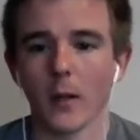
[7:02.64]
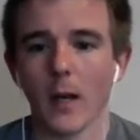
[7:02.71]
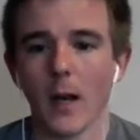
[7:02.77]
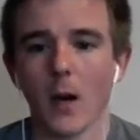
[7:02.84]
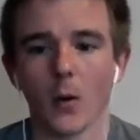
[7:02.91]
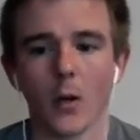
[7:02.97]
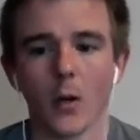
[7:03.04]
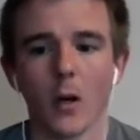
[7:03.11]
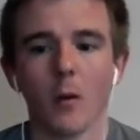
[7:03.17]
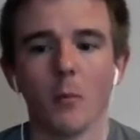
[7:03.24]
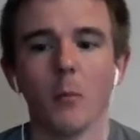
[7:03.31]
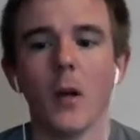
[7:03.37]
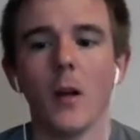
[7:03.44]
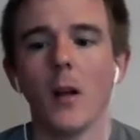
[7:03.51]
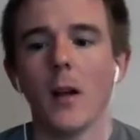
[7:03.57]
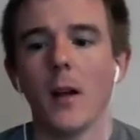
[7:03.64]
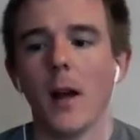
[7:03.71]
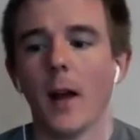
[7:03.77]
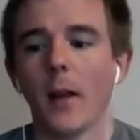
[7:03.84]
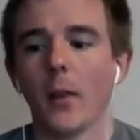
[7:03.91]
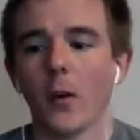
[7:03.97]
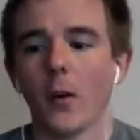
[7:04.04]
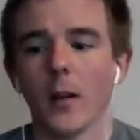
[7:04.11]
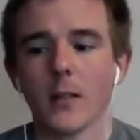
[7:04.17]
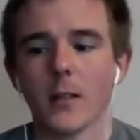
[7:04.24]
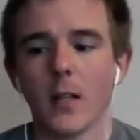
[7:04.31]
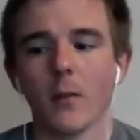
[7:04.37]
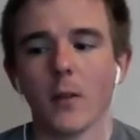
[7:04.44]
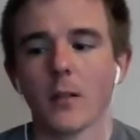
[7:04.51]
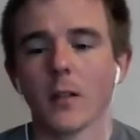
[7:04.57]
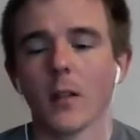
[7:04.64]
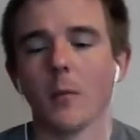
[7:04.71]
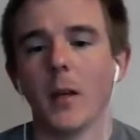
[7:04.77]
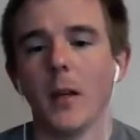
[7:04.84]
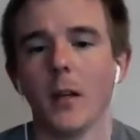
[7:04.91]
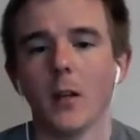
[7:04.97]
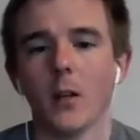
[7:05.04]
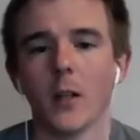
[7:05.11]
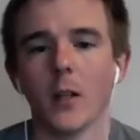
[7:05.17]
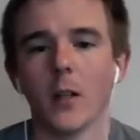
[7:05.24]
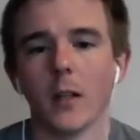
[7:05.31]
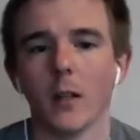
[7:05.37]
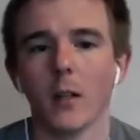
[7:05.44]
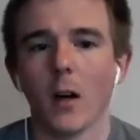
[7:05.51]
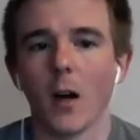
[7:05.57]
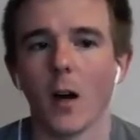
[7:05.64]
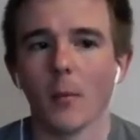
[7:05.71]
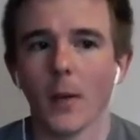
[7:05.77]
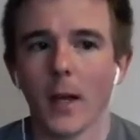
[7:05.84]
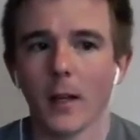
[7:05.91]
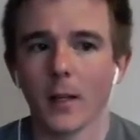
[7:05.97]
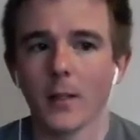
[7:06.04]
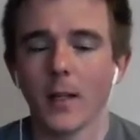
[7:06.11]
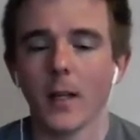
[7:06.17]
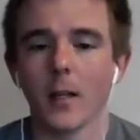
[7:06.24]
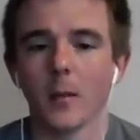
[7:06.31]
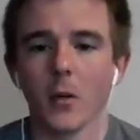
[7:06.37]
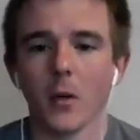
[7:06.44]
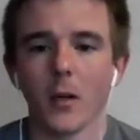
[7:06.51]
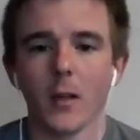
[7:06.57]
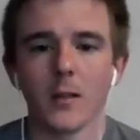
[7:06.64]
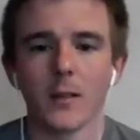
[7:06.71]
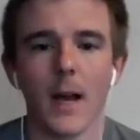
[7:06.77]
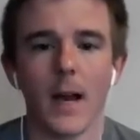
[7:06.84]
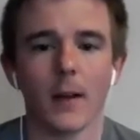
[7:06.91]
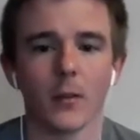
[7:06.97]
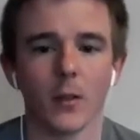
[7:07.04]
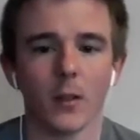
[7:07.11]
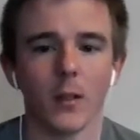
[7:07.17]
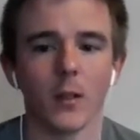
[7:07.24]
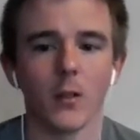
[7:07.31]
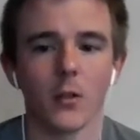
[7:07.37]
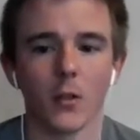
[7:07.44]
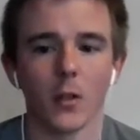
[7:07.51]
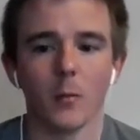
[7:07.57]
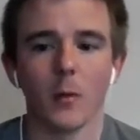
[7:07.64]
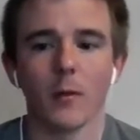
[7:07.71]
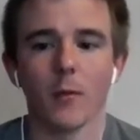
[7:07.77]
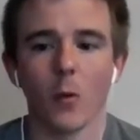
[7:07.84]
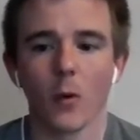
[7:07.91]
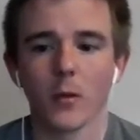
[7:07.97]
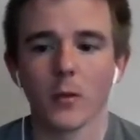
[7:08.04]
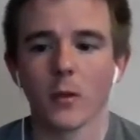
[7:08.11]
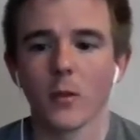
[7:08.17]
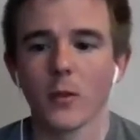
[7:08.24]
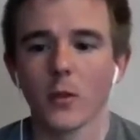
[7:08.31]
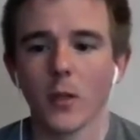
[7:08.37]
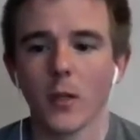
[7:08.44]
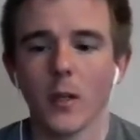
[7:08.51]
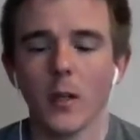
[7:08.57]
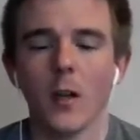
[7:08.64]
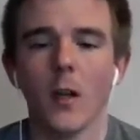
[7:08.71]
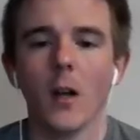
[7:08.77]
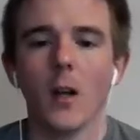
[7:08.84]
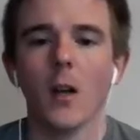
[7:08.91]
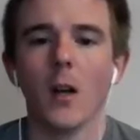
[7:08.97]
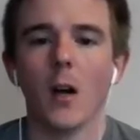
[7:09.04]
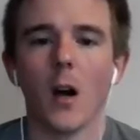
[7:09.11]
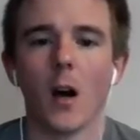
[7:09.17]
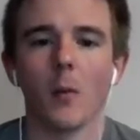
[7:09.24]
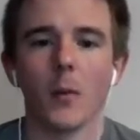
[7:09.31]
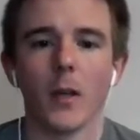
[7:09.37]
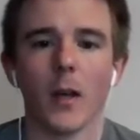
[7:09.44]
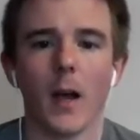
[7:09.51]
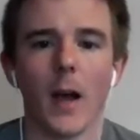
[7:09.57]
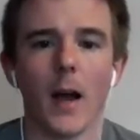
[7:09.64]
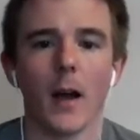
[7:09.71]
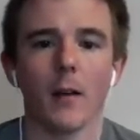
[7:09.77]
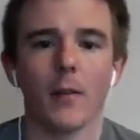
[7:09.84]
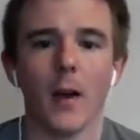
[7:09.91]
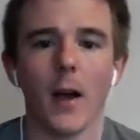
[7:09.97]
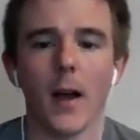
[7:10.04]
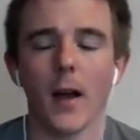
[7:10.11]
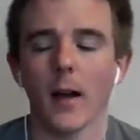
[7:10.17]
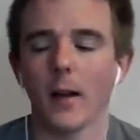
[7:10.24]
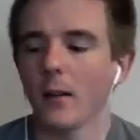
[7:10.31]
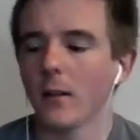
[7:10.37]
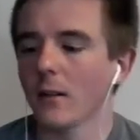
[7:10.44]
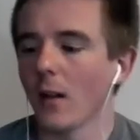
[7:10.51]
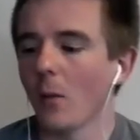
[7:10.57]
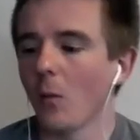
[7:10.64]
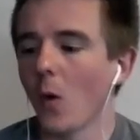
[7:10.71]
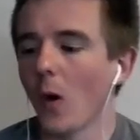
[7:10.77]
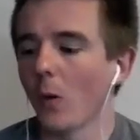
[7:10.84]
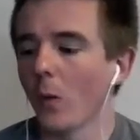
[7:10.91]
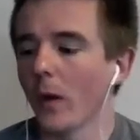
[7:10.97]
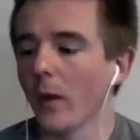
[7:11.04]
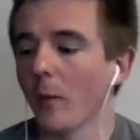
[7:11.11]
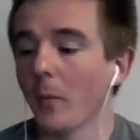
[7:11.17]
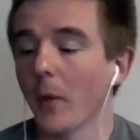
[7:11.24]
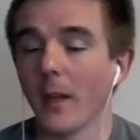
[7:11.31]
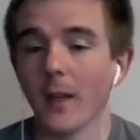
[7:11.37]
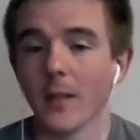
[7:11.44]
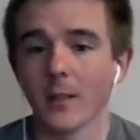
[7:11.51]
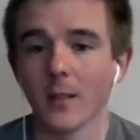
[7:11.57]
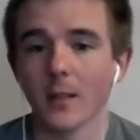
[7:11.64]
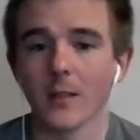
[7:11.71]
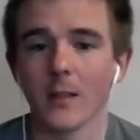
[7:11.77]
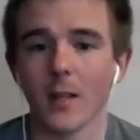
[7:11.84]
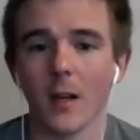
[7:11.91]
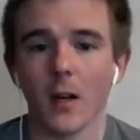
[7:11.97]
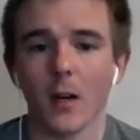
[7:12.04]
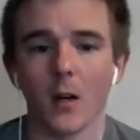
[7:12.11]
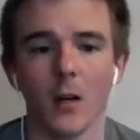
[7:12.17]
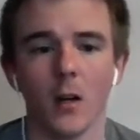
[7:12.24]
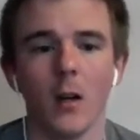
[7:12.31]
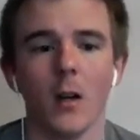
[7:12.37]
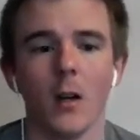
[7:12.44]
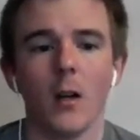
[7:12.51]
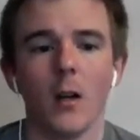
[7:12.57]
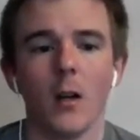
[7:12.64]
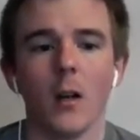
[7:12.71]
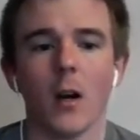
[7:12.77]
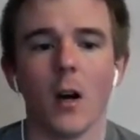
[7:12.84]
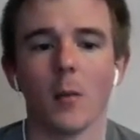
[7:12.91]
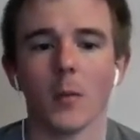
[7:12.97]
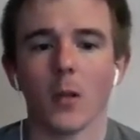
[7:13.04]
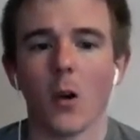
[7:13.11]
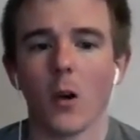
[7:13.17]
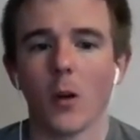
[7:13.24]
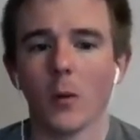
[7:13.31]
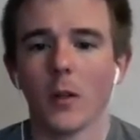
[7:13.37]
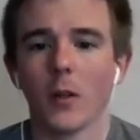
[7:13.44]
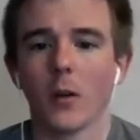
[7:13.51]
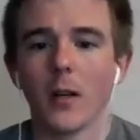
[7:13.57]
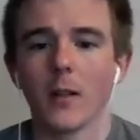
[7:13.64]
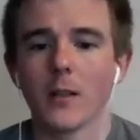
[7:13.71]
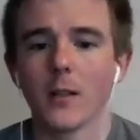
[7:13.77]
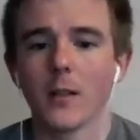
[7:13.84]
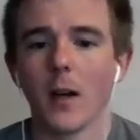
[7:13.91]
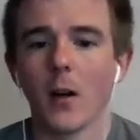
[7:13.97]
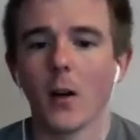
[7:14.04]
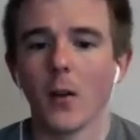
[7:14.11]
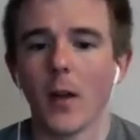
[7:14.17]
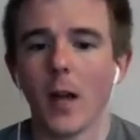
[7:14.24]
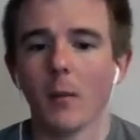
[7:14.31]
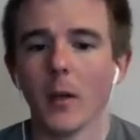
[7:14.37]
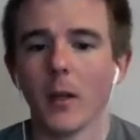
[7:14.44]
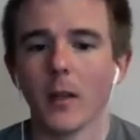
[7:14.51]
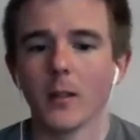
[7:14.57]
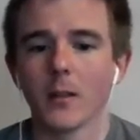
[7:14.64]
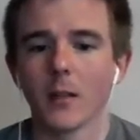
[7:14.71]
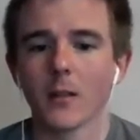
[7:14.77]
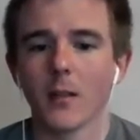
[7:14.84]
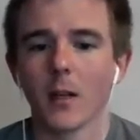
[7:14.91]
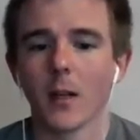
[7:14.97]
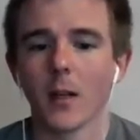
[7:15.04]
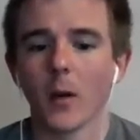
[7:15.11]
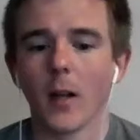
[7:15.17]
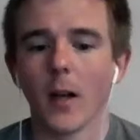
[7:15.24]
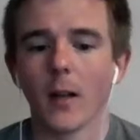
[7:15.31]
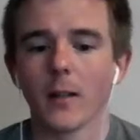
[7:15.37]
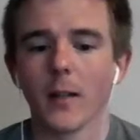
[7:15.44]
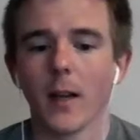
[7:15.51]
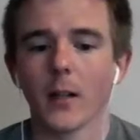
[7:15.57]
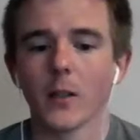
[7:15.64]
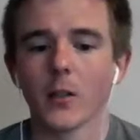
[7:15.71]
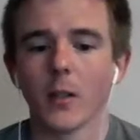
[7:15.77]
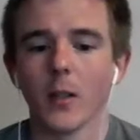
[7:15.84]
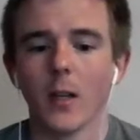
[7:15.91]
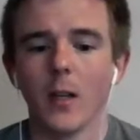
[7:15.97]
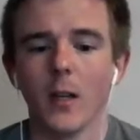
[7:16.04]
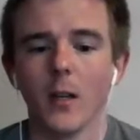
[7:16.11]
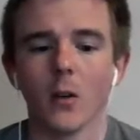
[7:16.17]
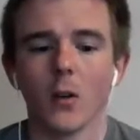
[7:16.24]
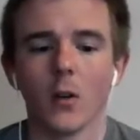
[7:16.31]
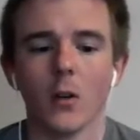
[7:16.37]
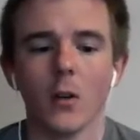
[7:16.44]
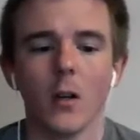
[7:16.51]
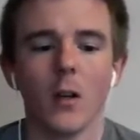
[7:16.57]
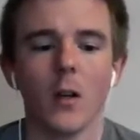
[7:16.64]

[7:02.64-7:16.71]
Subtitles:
the outcome. And there is even some healing that can take place after the injury, before surgery. We have had someone with a meniscus tear along with their ACL, and that meniscus tear went on to actually heal